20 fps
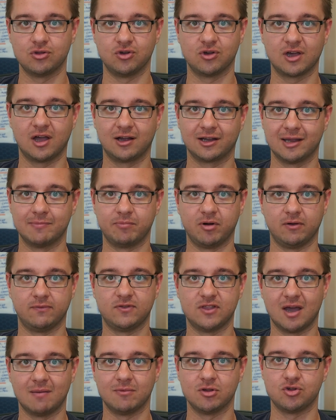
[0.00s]
You can't get both
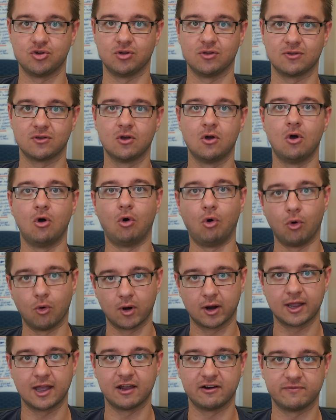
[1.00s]
damages or
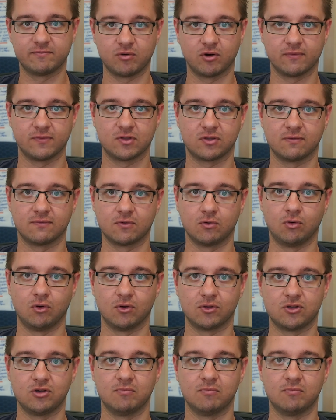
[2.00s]
account of profits, of course.